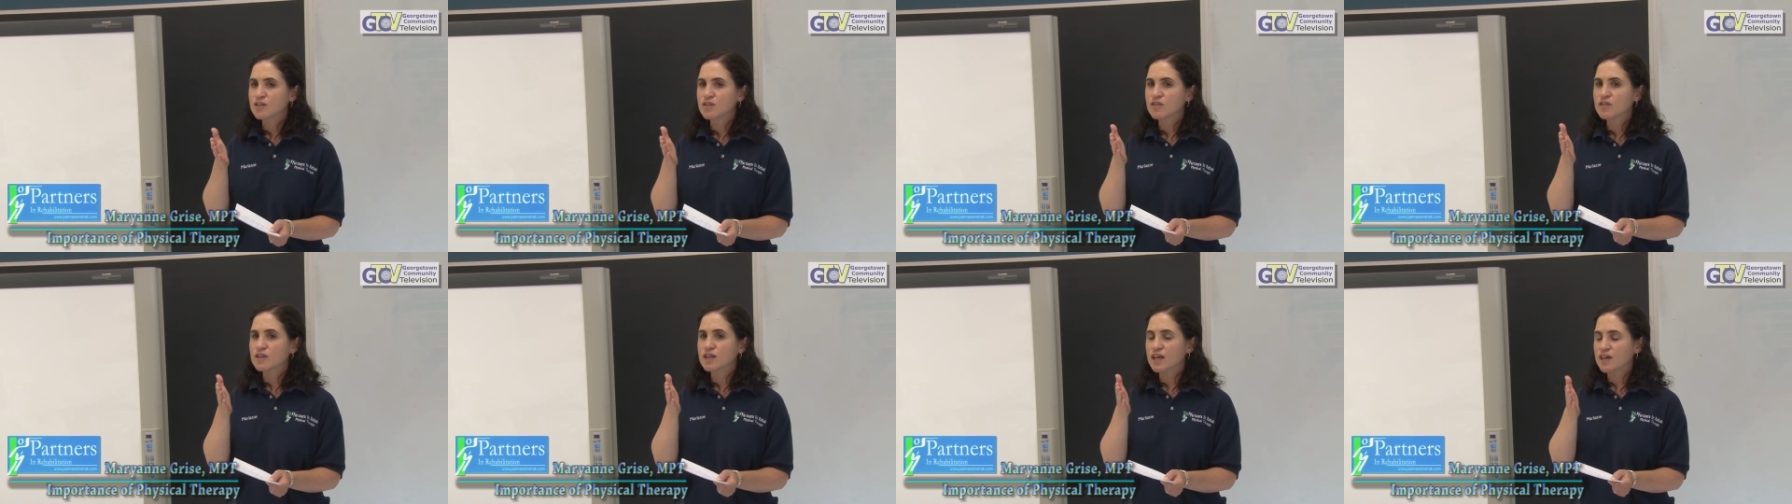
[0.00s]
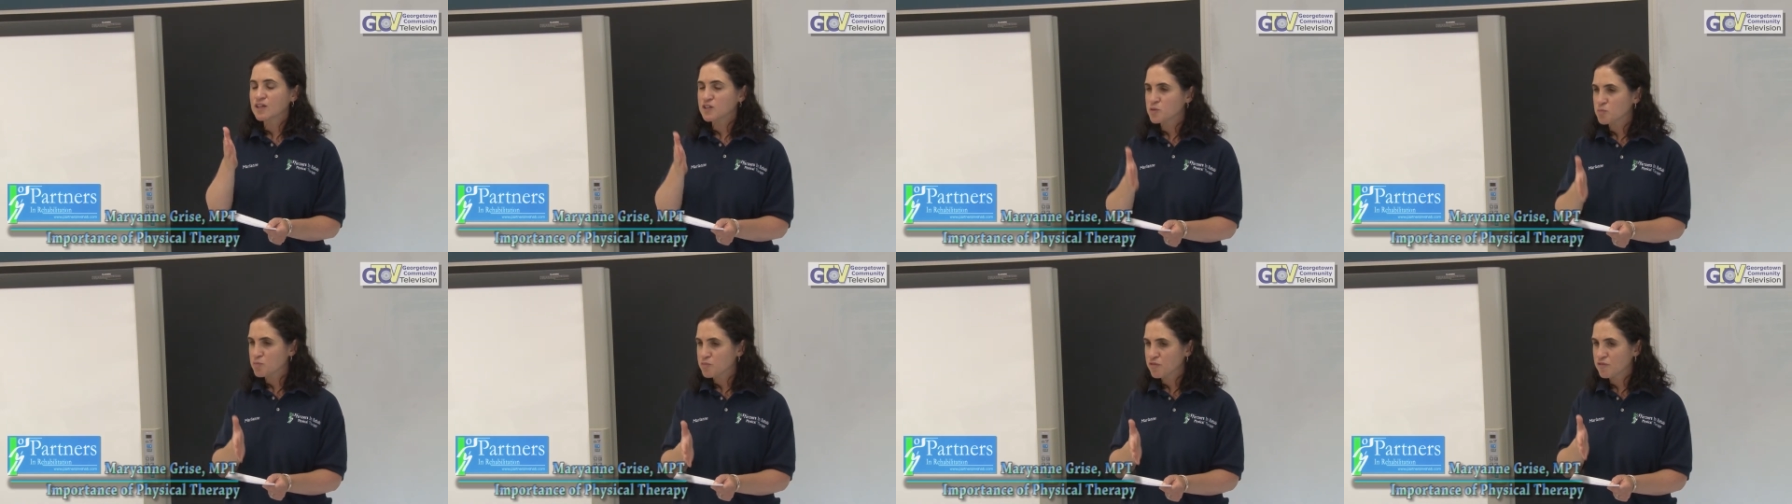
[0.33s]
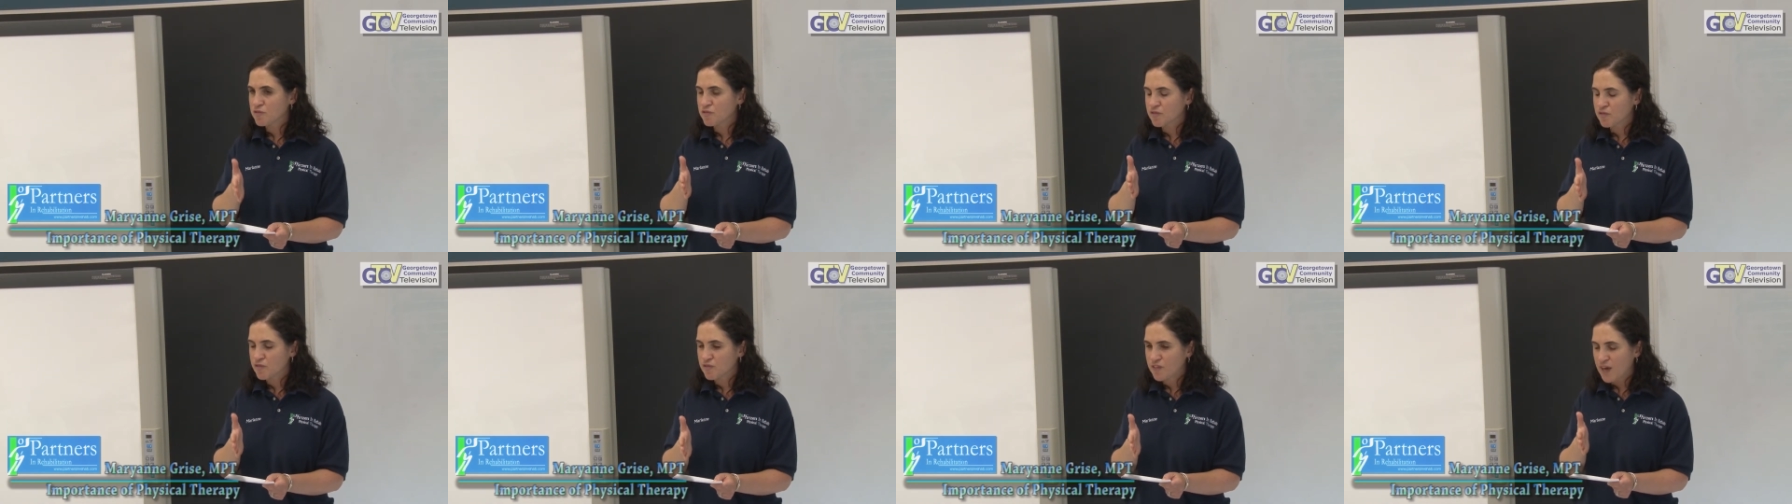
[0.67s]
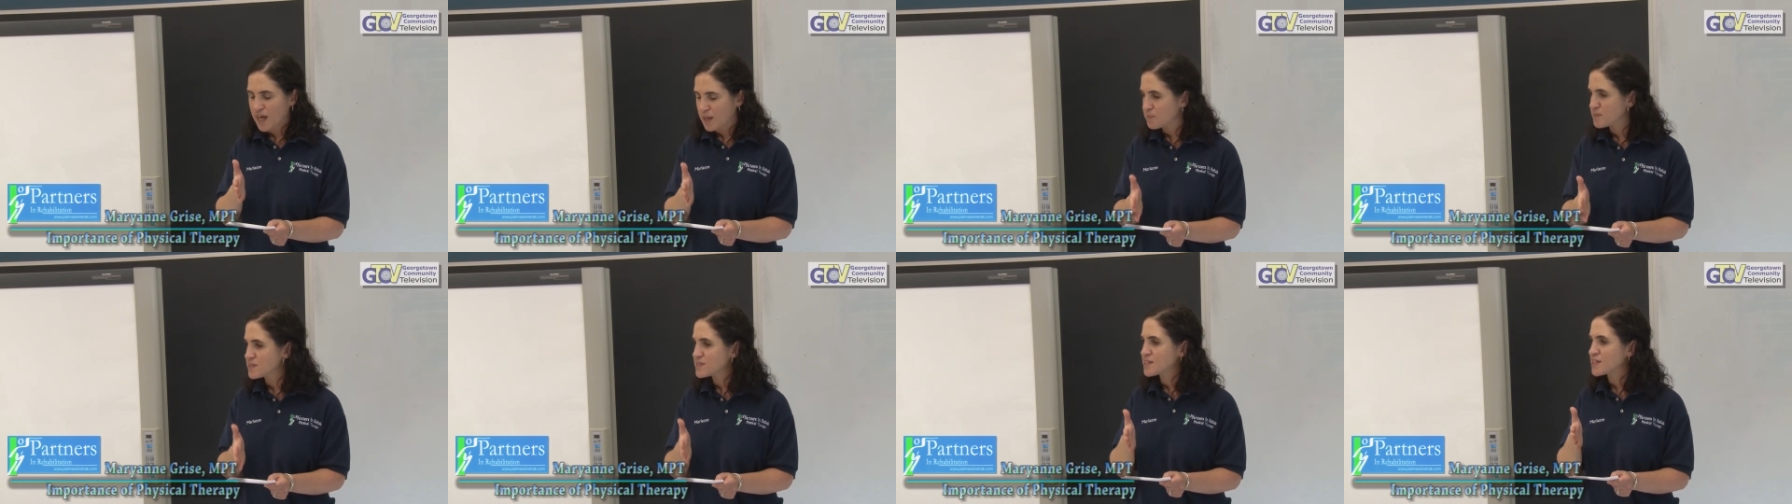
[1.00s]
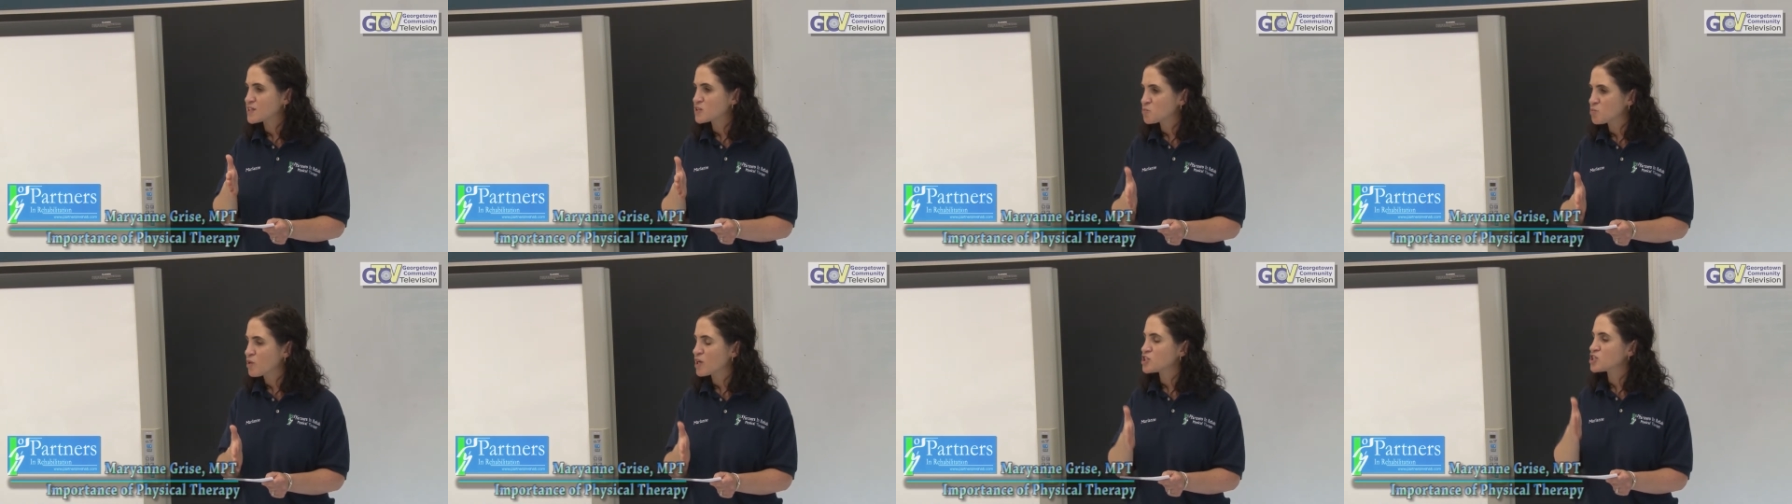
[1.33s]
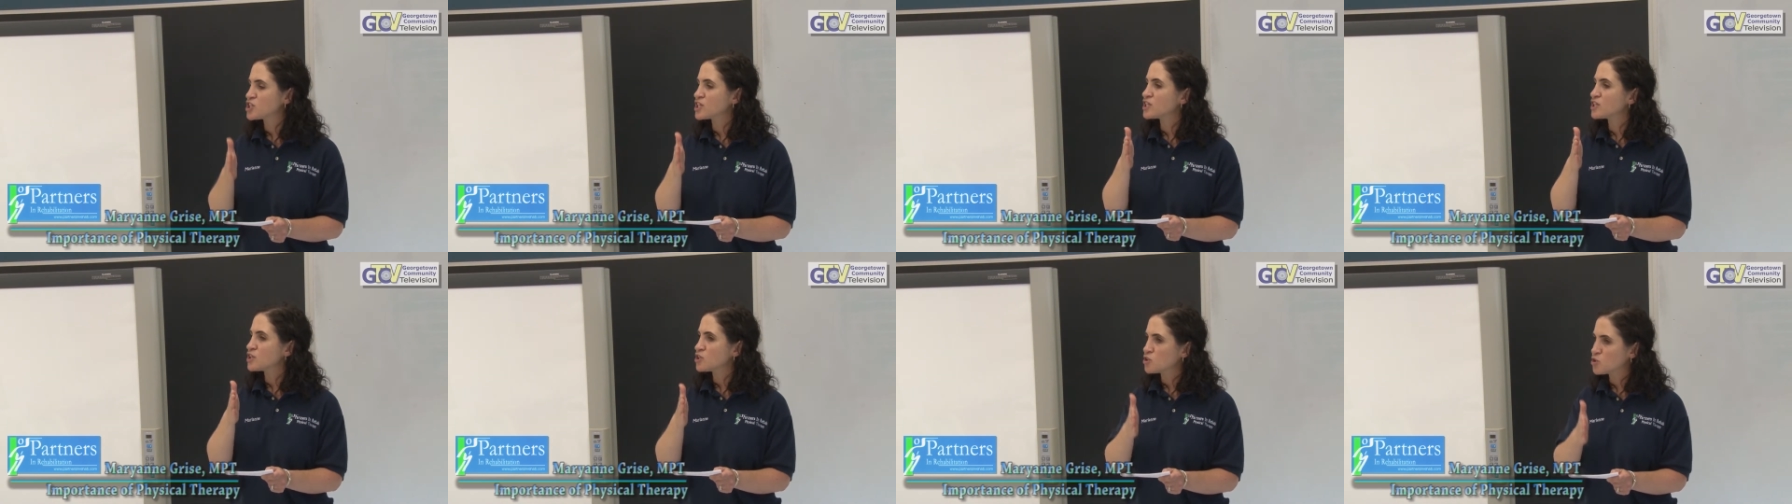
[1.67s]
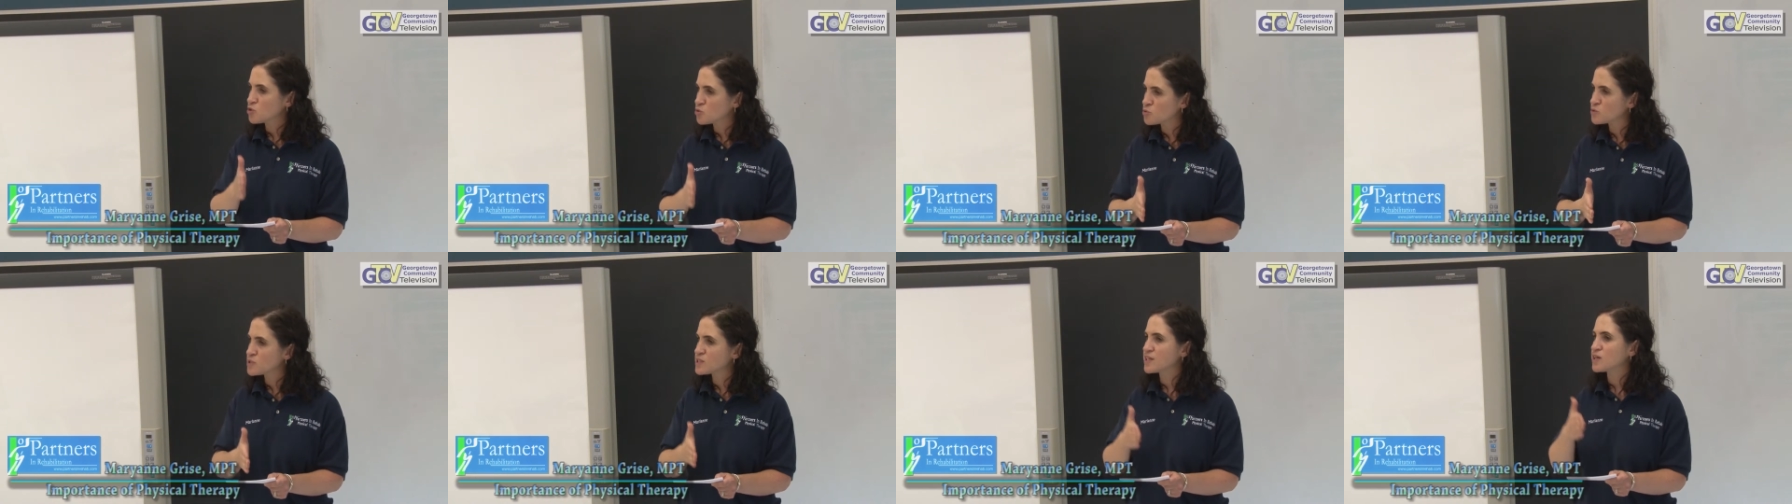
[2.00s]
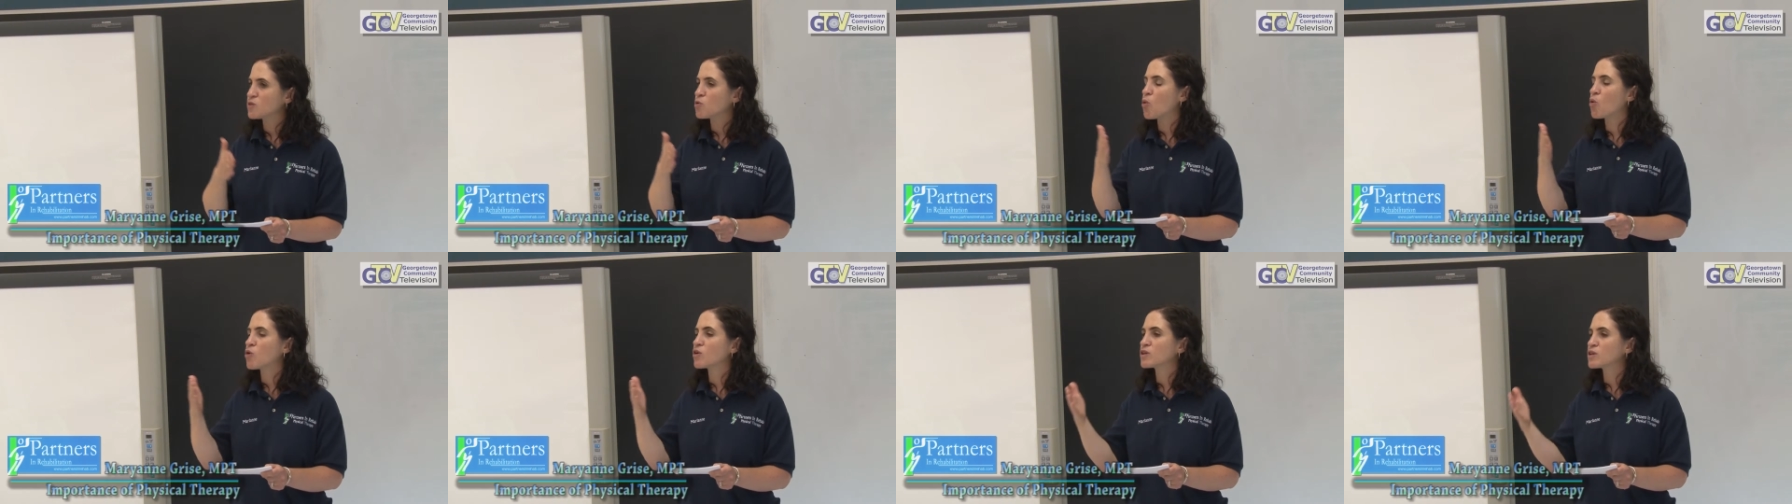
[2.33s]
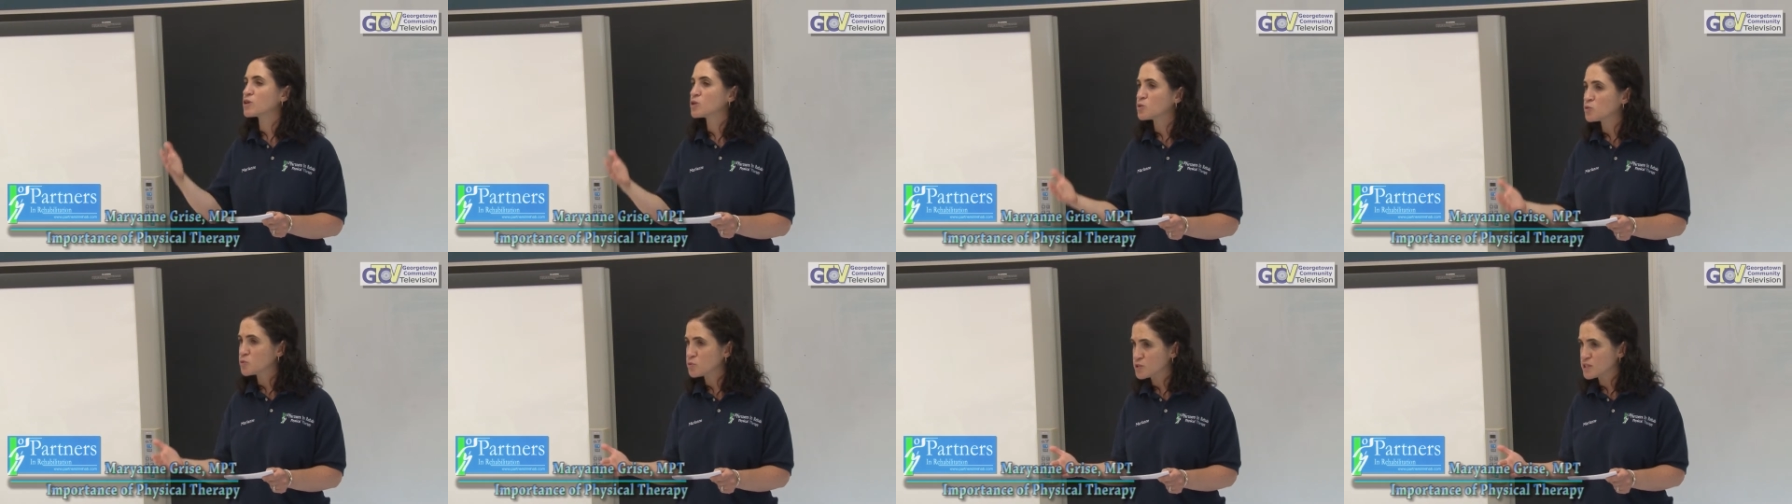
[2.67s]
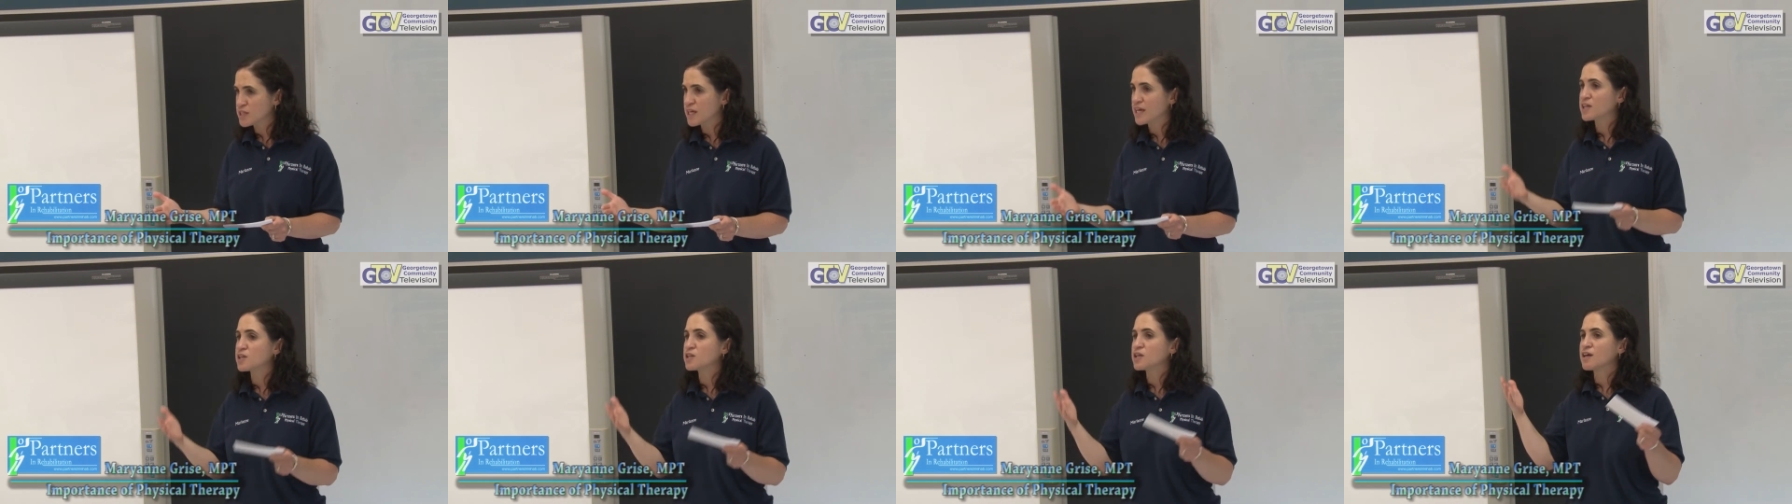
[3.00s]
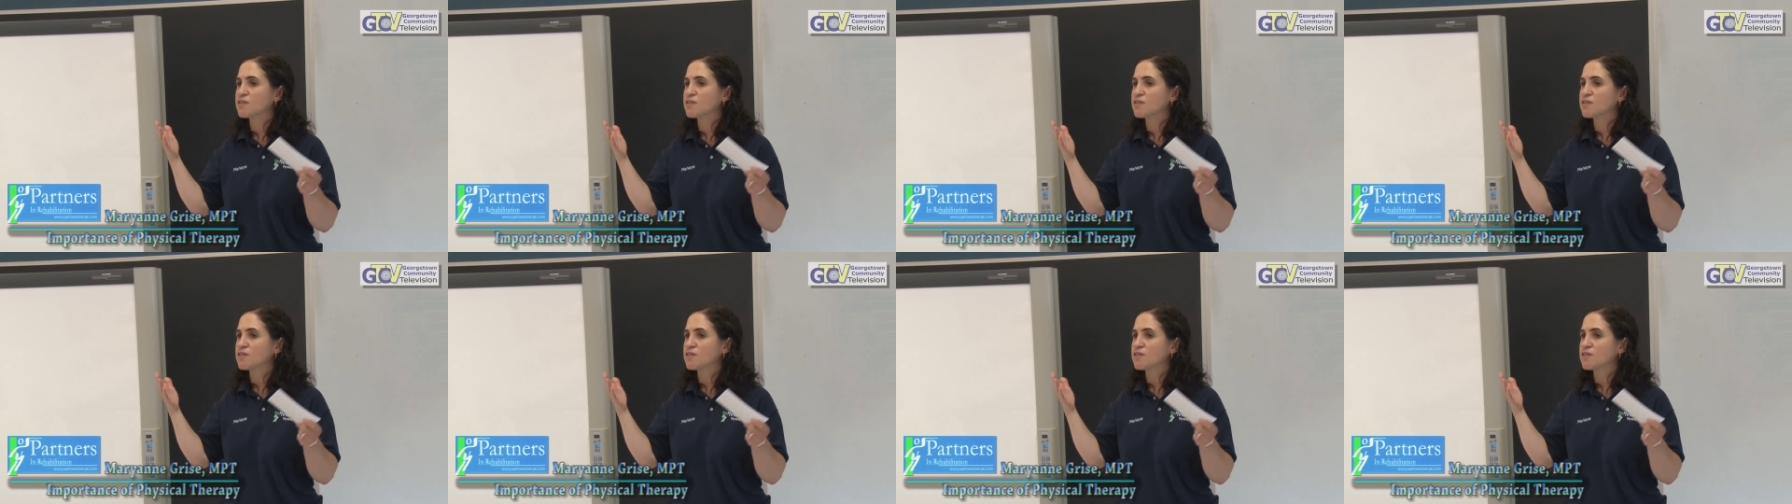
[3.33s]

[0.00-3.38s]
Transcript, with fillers: The ex famous expression, use it or lose it.